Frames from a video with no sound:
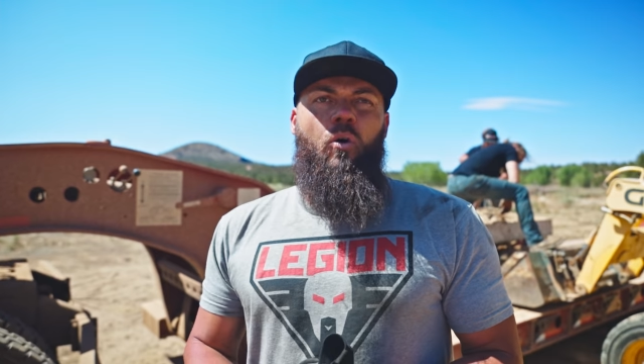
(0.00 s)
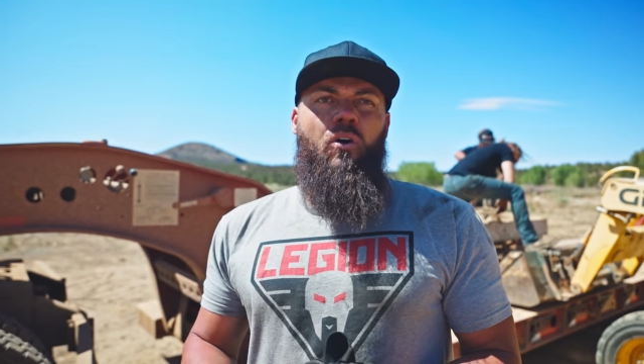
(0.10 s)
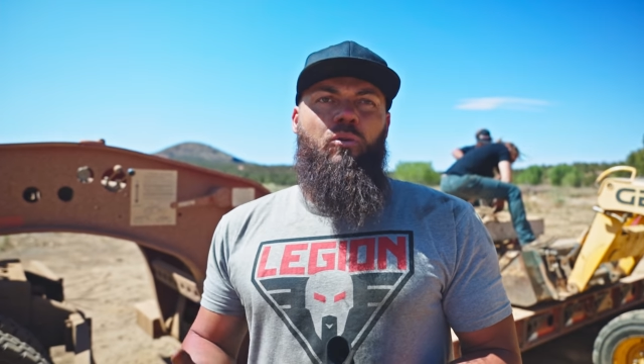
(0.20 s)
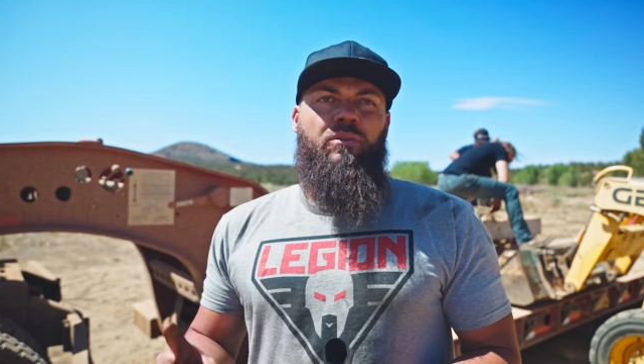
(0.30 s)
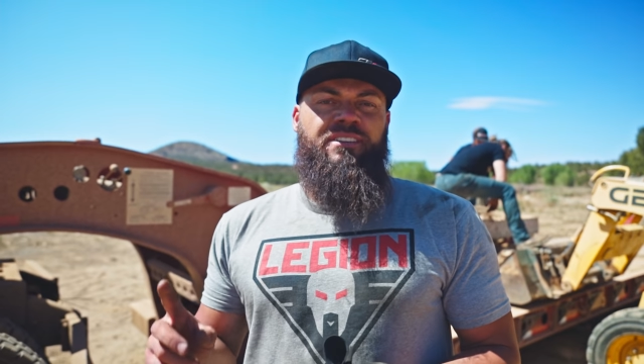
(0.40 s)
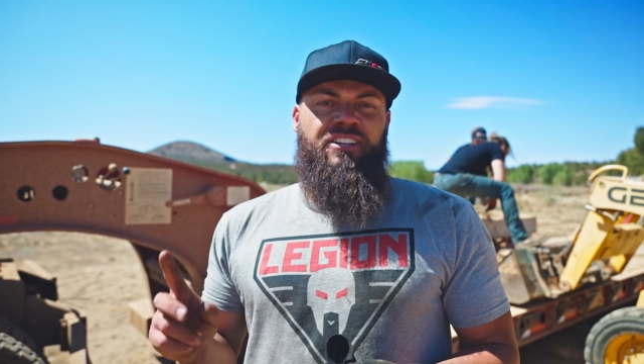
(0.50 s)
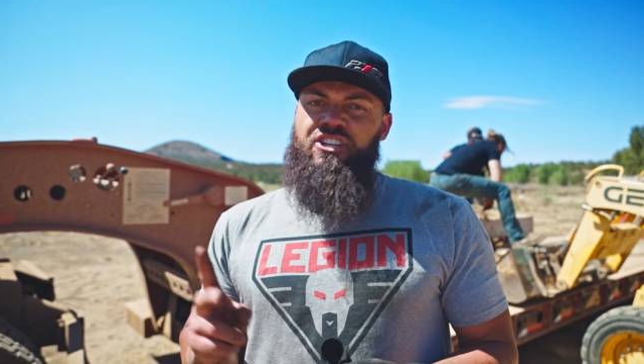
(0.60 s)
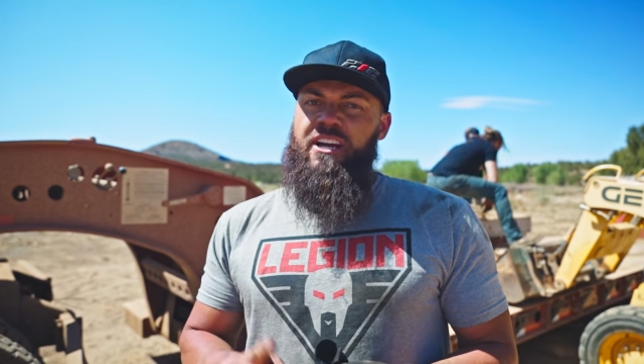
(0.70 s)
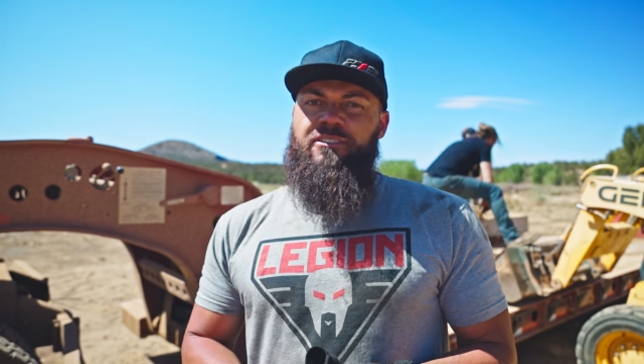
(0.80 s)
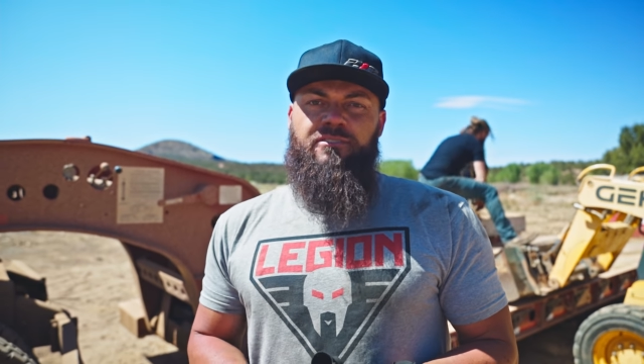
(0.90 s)
or one of the
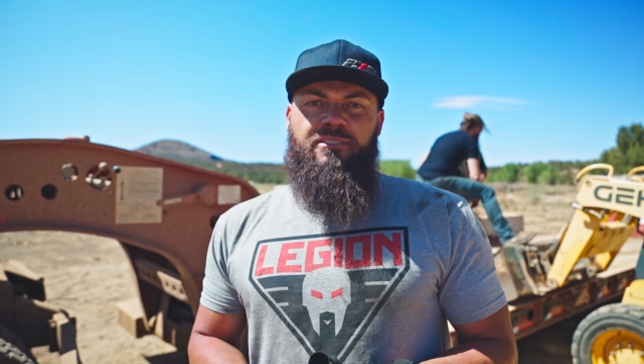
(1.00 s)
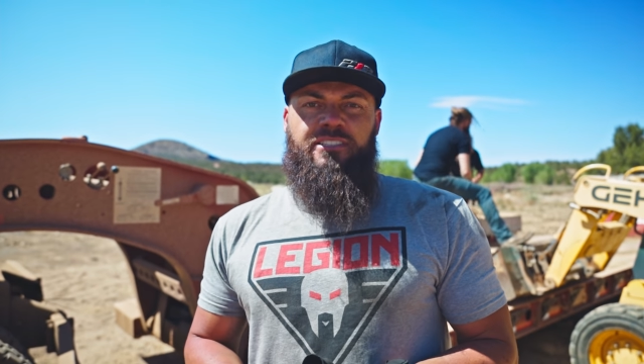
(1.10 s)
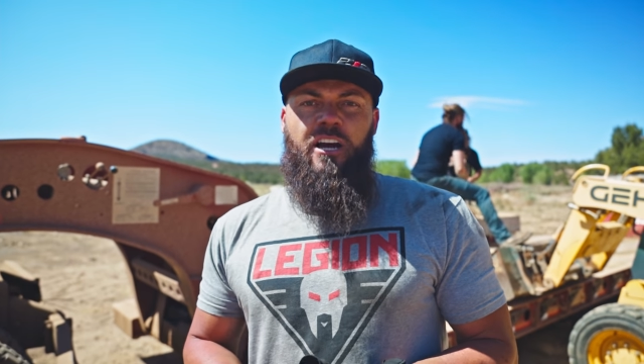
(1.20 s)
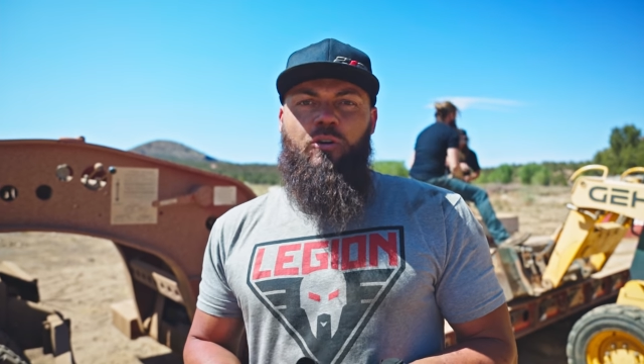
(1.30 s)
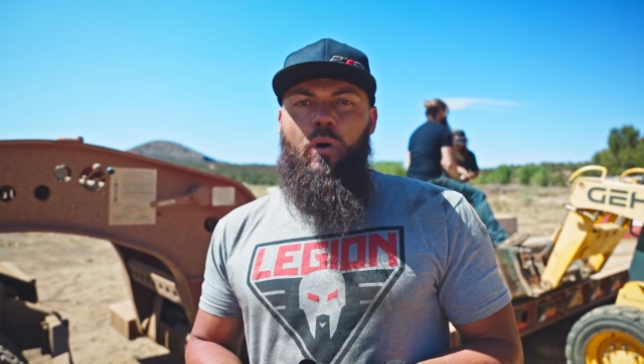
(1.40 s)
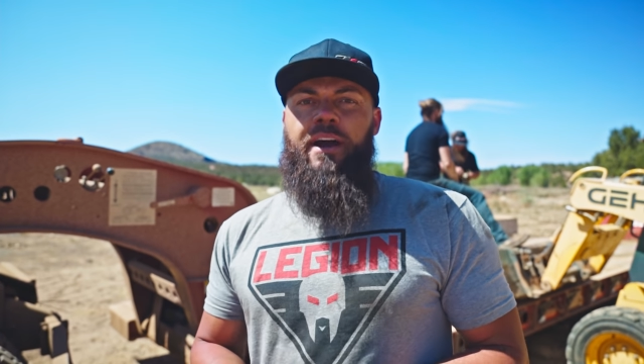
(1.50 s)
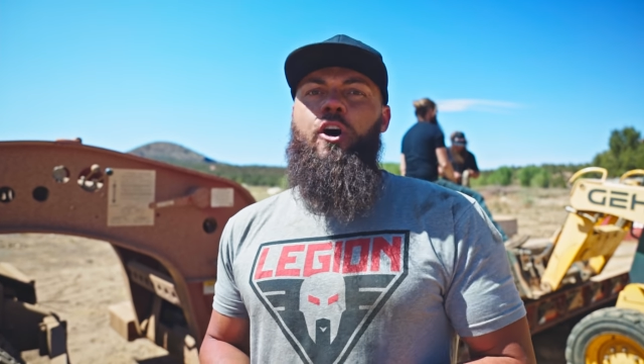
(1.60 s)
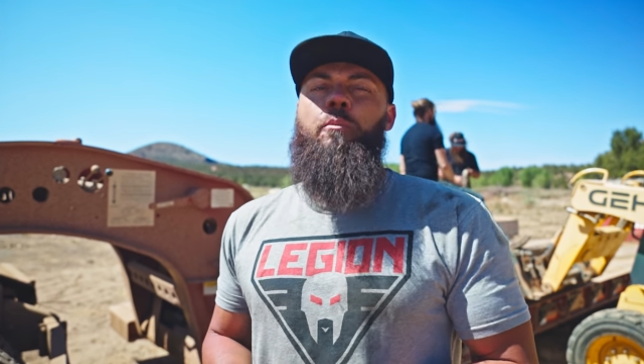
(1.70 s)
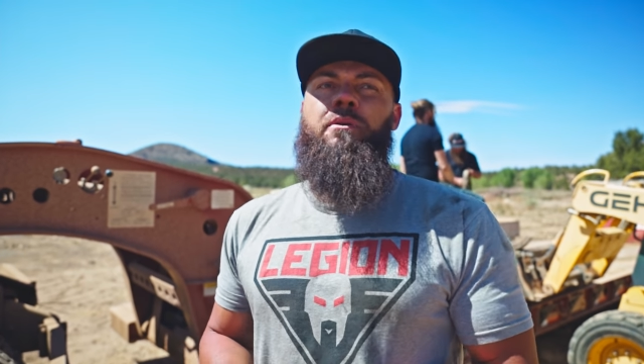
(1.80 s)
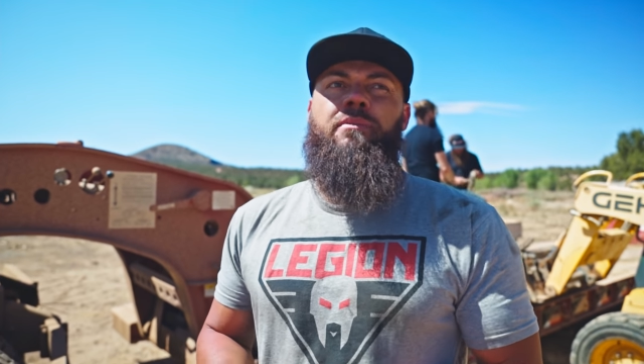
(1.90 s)
injectors stuck wide
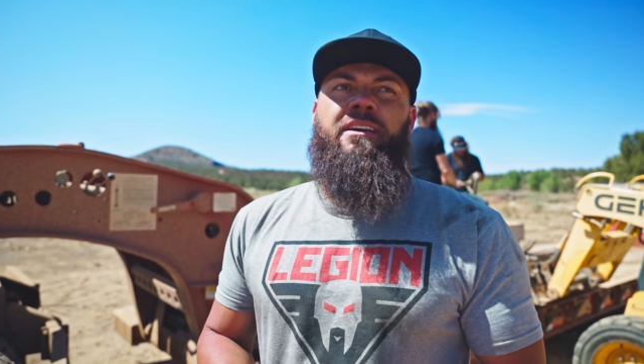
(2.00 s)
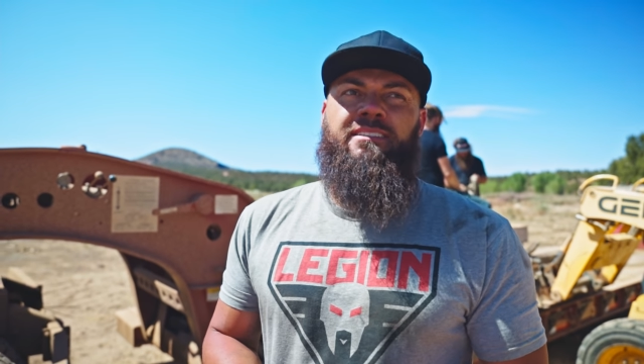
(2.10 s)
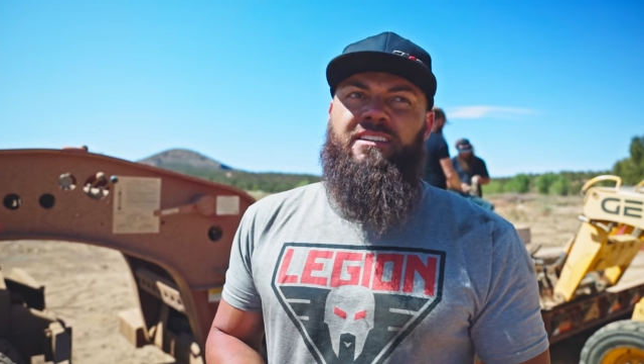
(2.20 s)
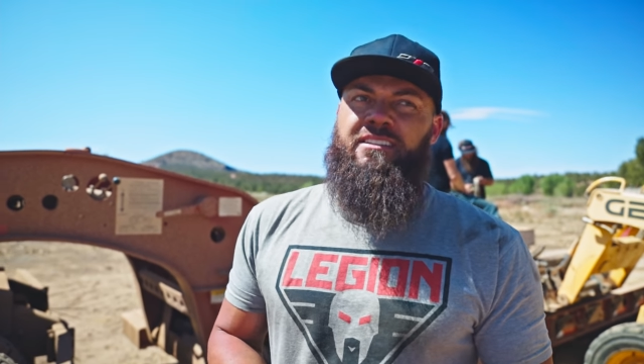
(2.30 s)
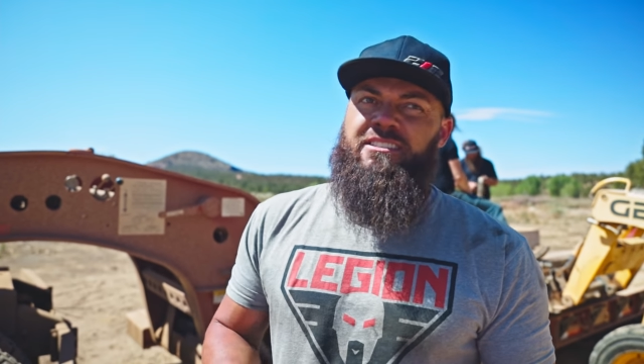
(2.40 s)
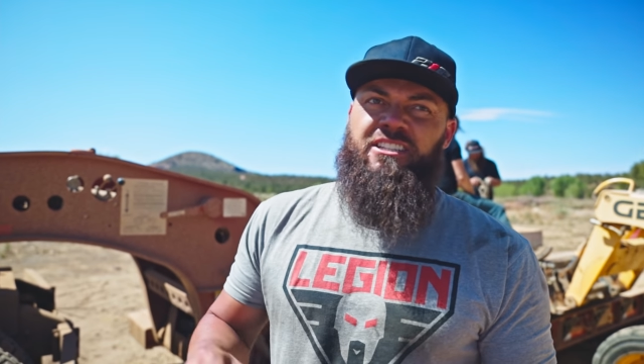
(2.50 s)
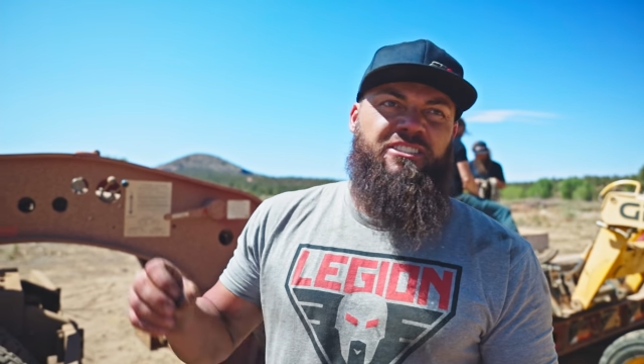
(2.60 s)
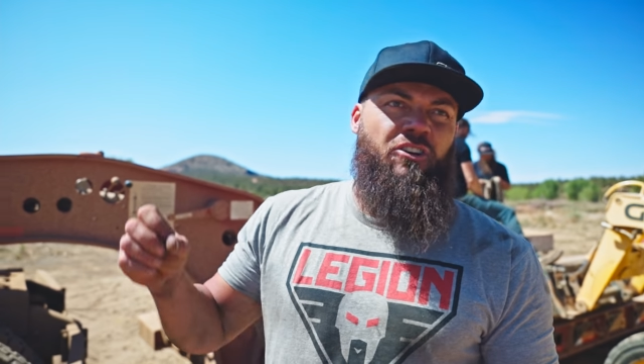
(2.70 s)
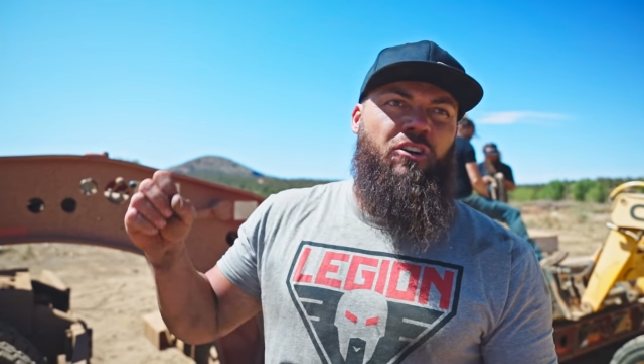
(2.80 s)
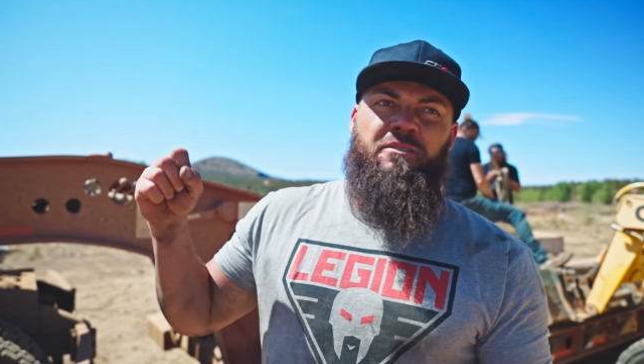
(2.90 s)
open because it just
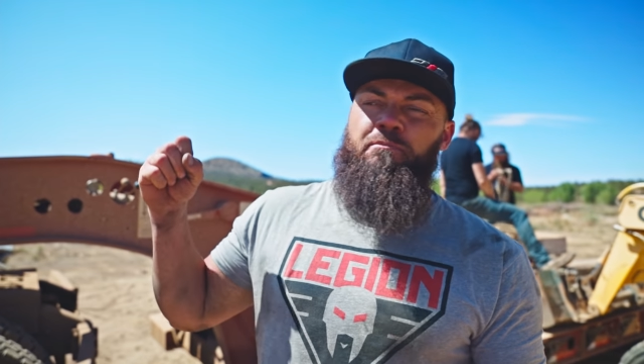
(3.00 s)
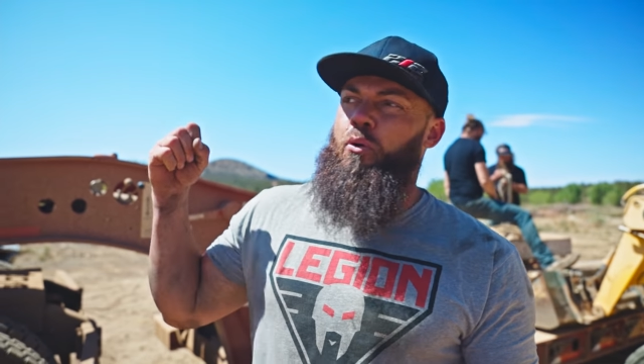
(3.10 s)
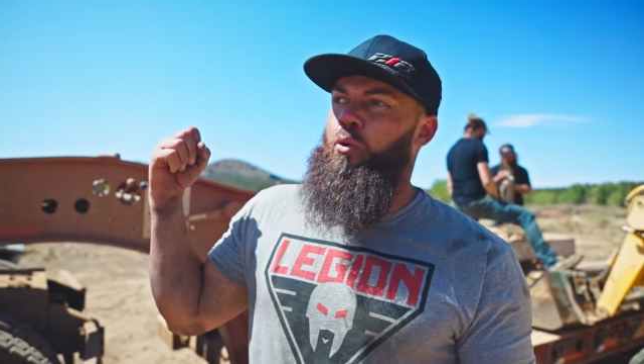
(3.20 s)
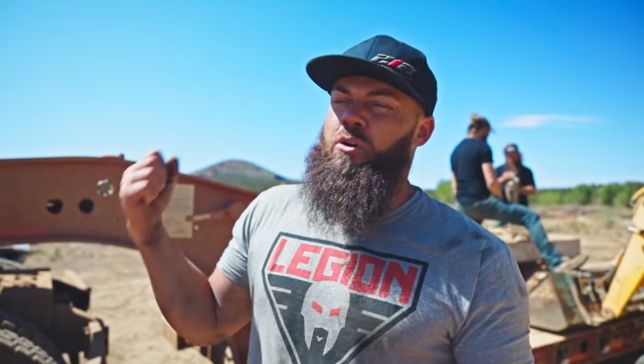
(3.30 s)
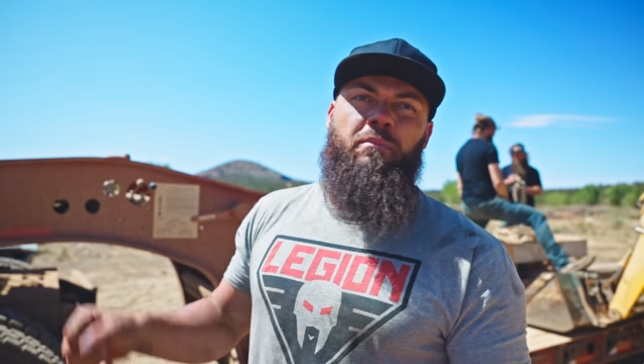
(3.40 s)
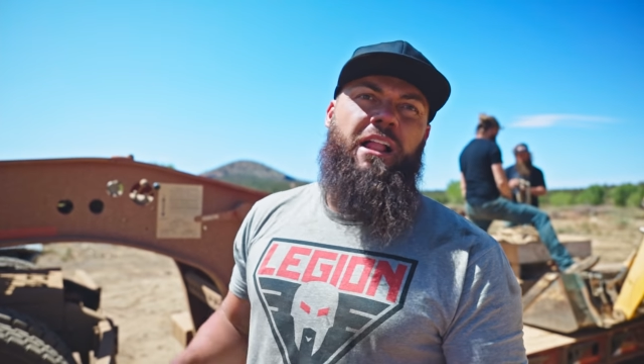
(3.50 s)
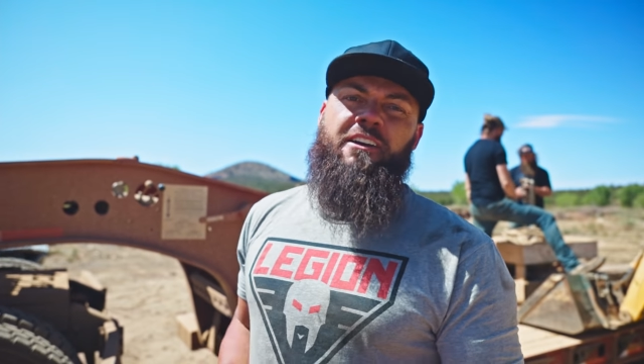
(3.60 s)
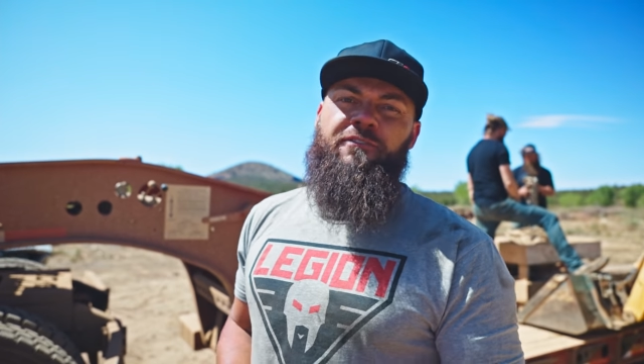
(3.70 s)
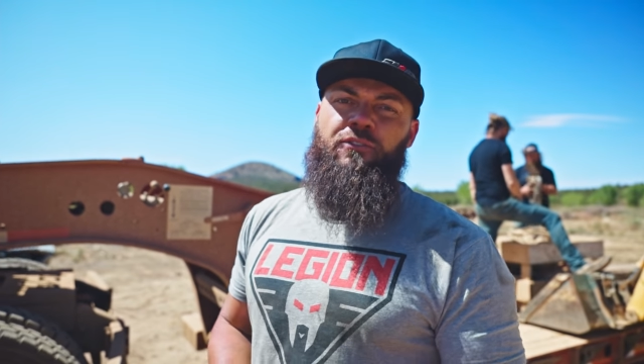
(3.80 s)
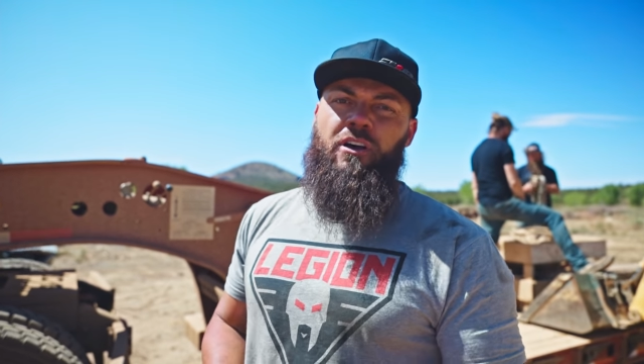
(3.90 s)
started pouring black,